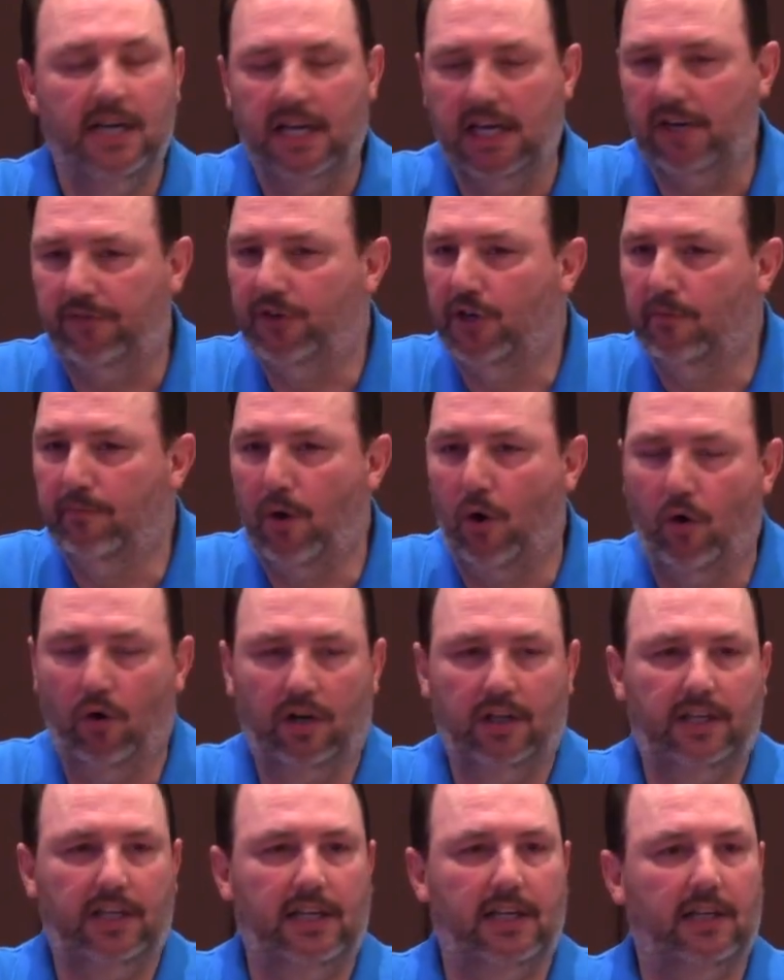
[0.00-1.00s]
If you're
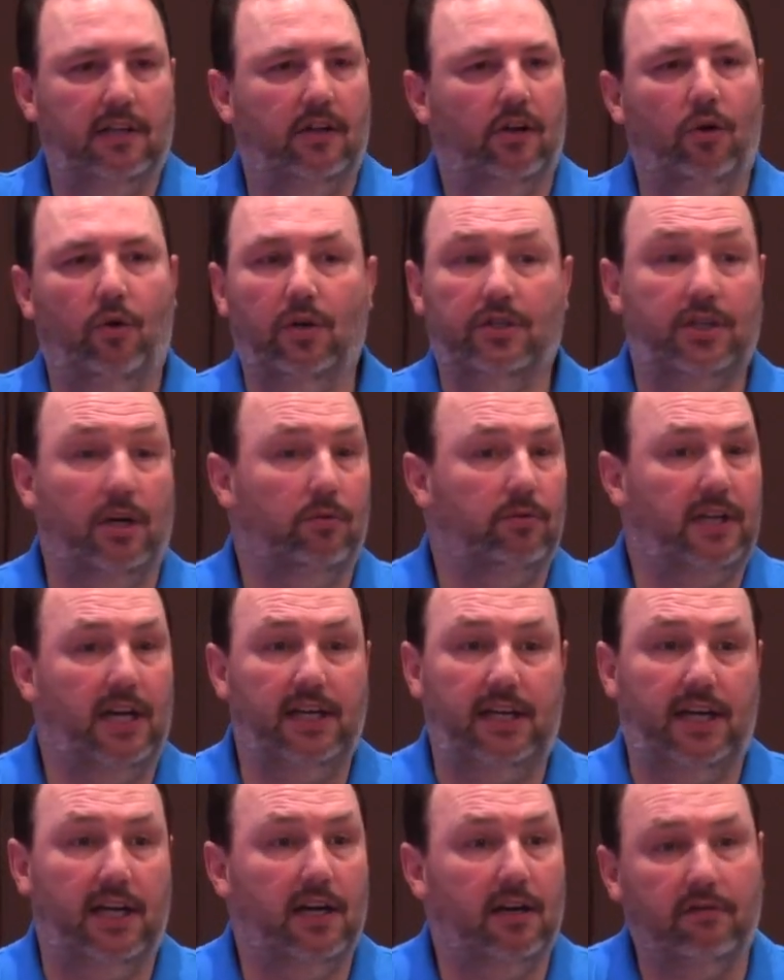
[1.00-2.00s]
born again, the Lord's going to
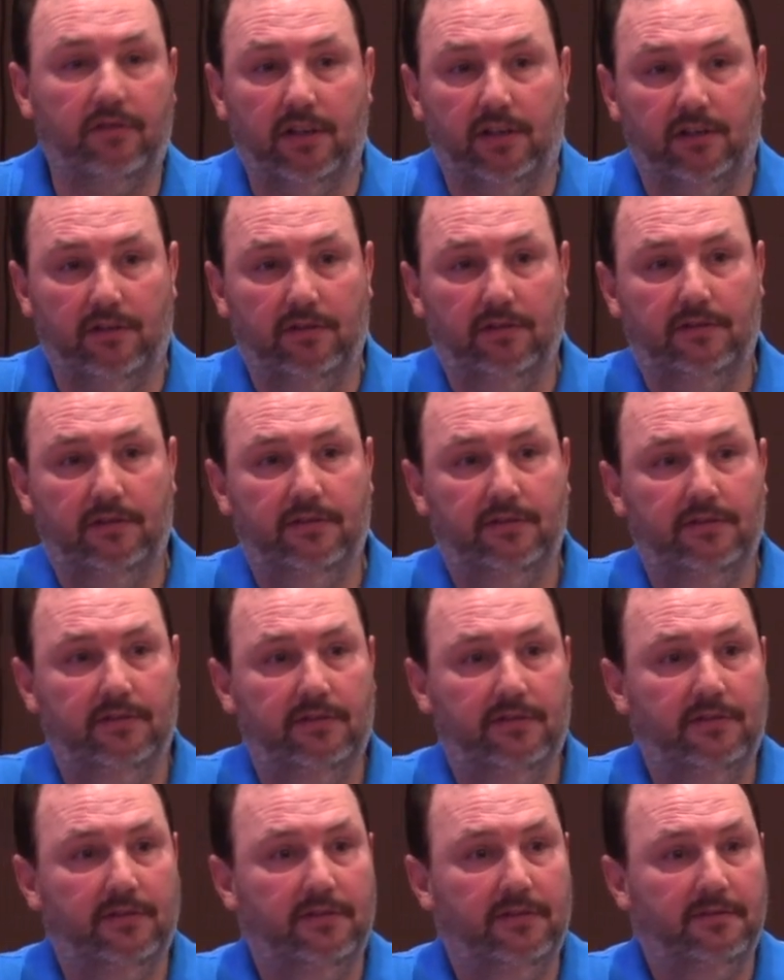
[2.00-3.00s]
take care of you.
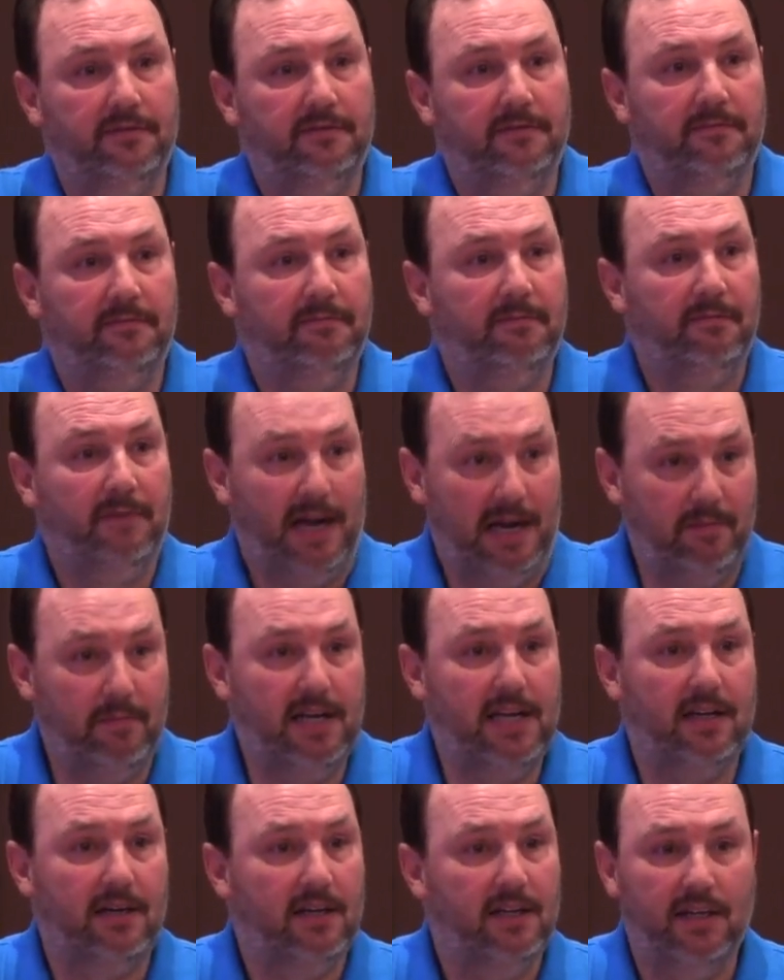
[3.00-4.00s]

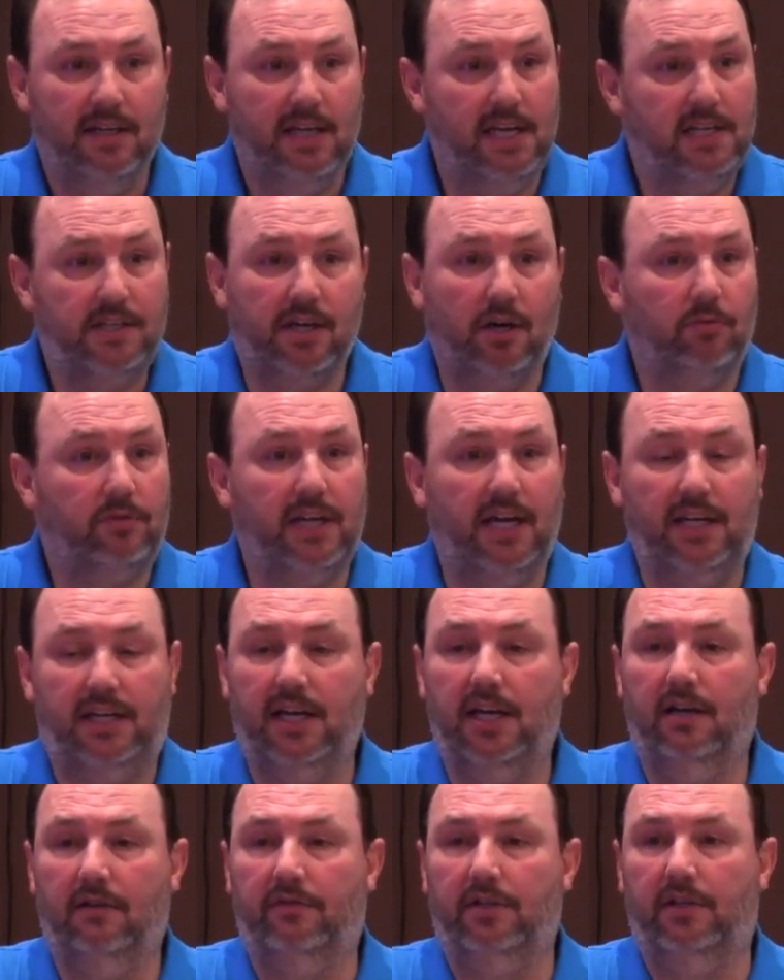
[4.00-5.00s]
Amen? He's going to take
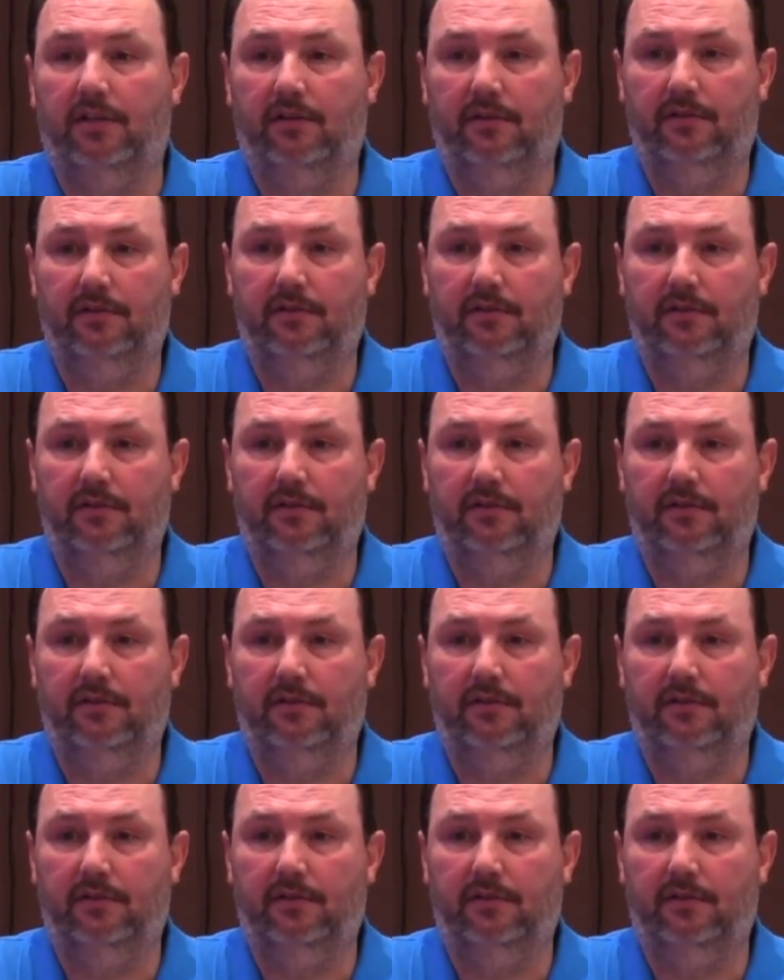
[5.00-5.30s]
care of you.